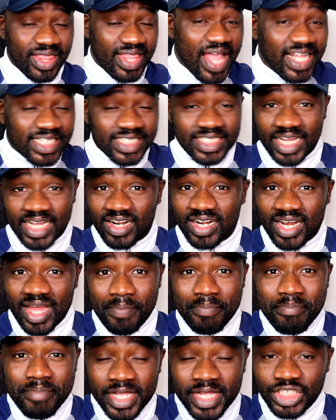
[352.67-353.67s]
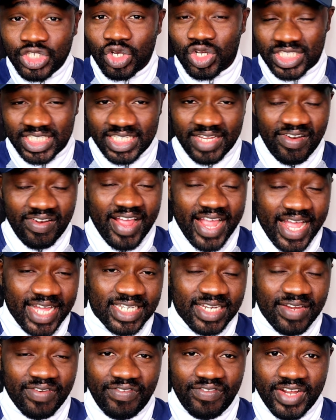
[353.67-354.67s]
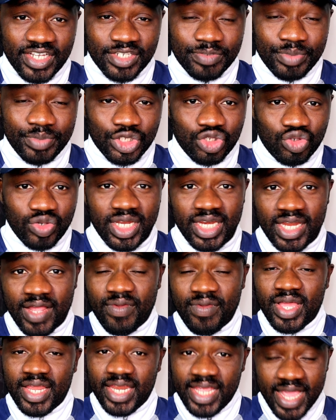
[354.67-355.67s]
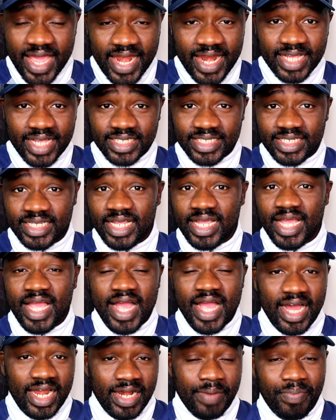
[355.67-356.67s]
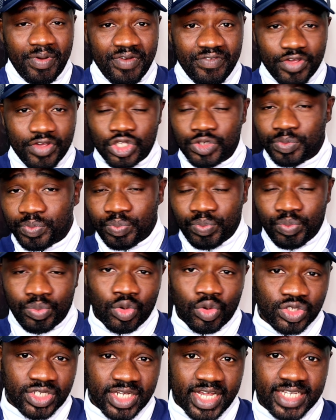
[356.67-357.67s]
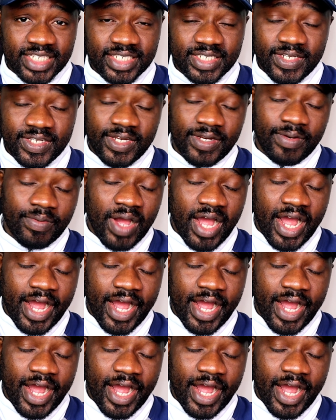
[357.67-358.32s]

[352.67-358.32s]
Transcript: That is another major significant difference between the NSC and the previous process in